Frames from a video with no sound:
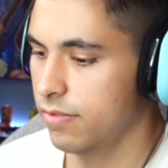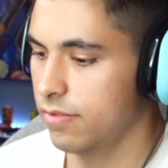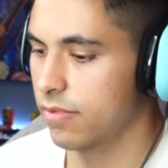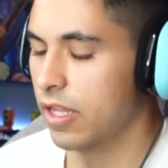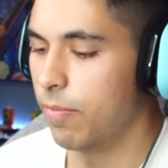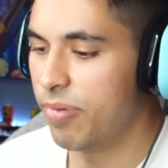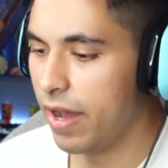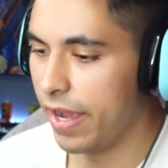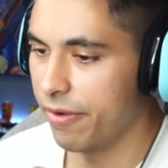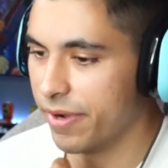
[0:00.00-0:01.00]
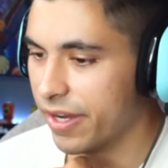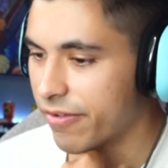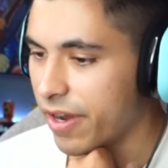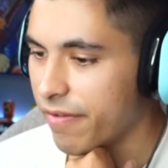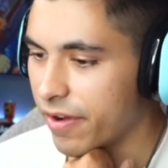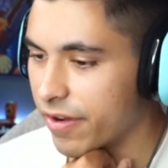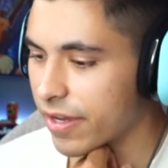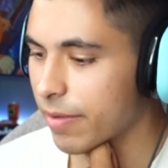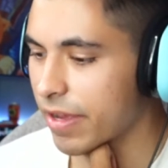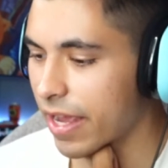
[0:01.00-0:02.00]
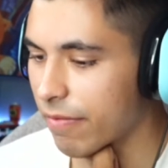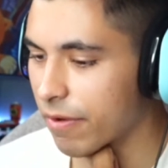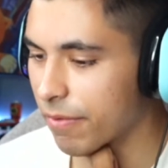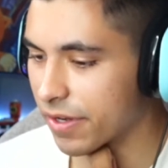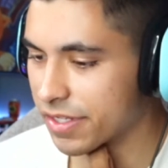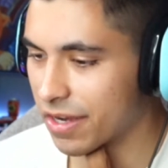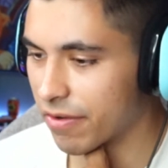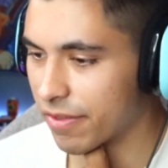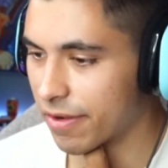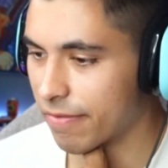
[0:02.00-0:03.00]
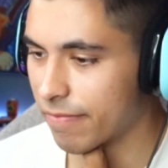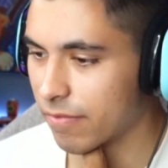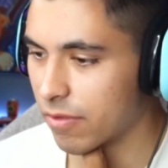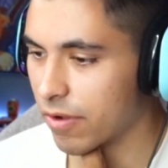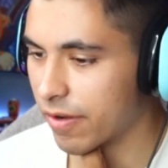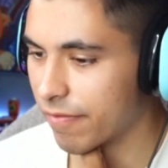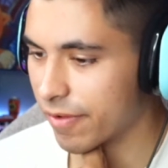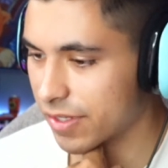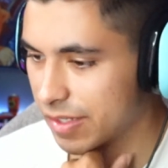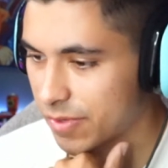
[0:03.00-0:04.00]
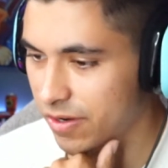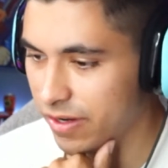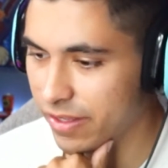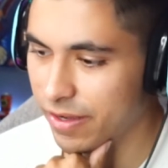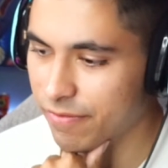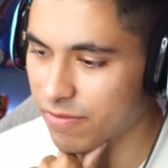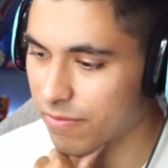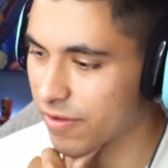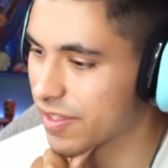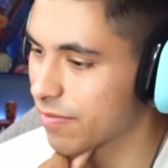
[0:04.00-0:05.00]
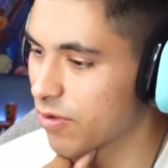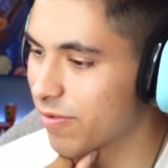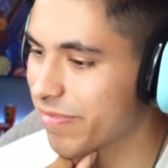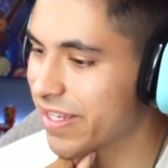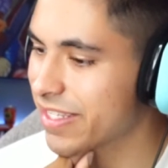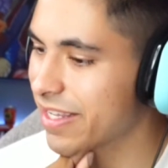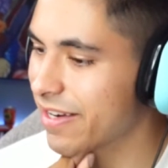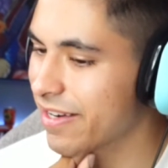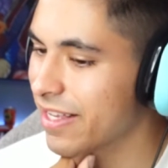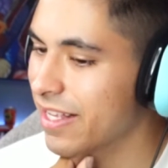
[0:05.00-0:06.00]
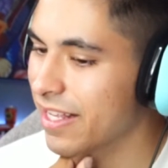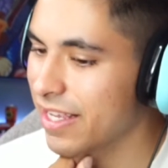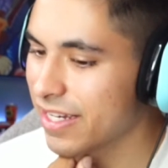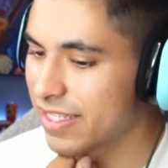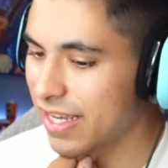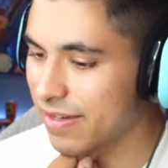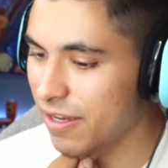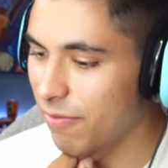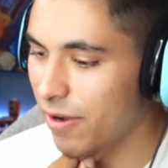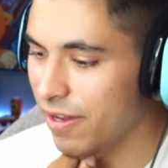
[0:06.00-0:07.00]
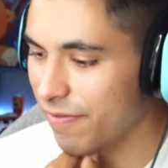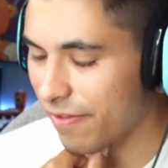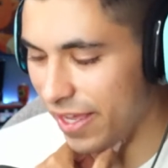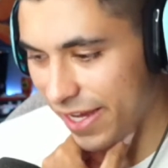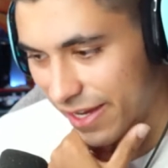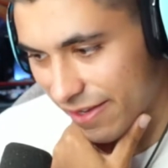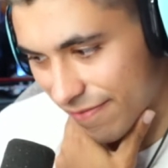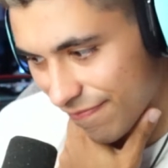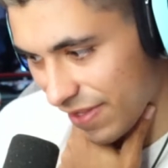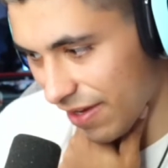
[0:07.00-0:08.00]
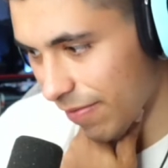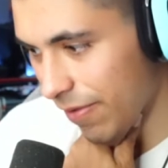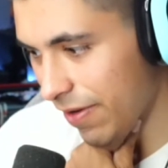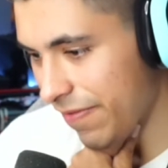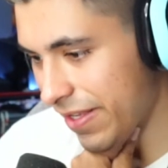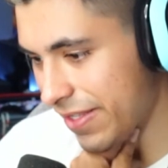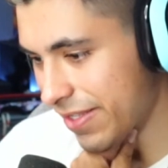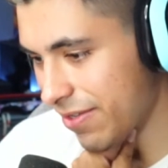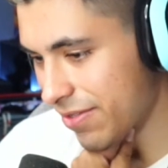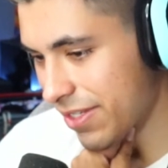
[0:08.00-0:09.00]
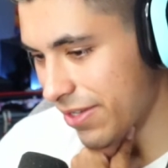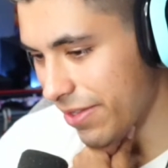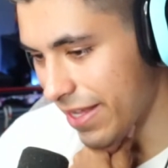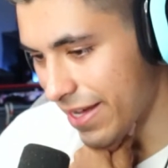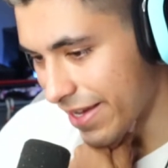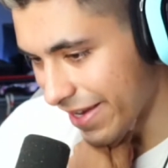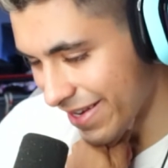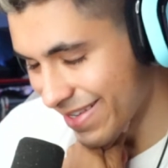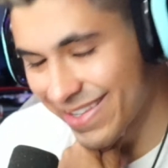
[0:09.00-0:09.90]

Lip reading: The pirate graveyard. I bet everyone is going there looking for the smoke. Everyone wants the One Piece there. Except, what if this is all just a lie?